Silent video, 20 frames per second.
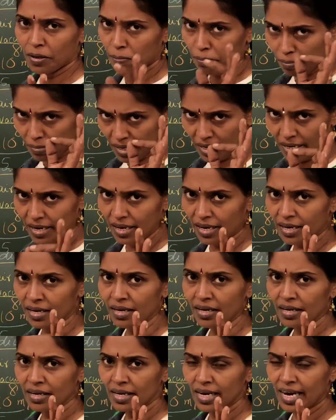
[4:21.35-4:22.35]

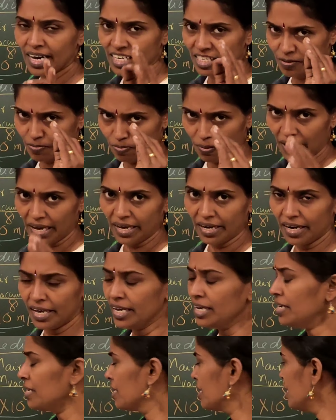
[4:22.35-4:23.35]
Meaning,
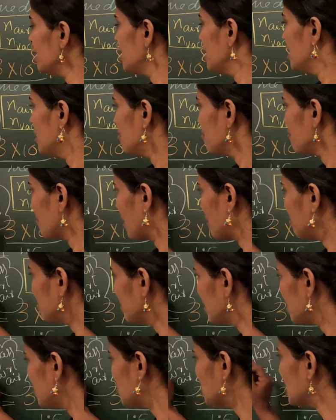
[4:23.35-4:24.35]
explaining, from
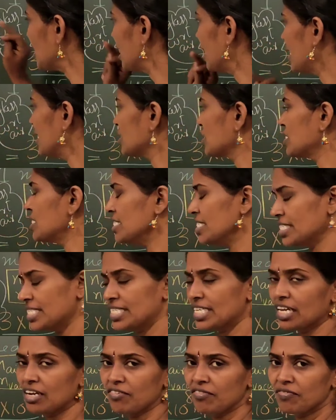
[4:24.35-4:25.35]
this relation
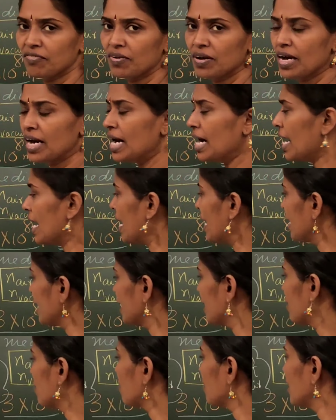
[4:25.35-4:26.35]
itself I
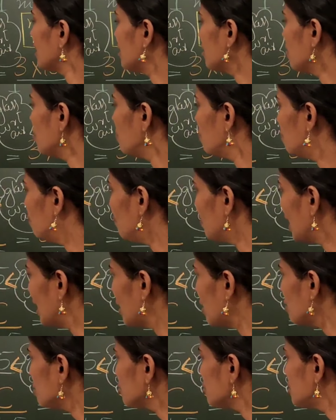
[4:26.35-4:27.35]
can write
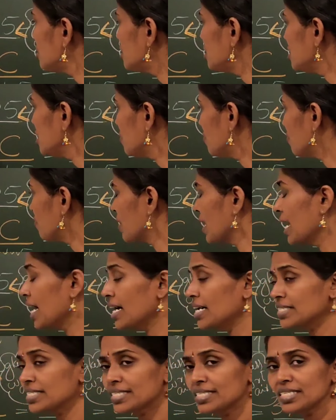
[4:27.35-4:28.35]
velocity of
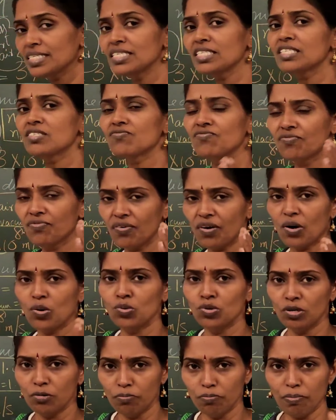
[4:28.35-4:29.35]
glass is
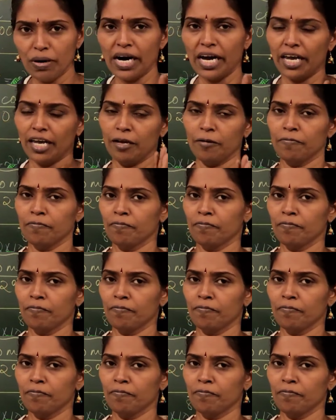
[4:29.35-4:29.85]
found by.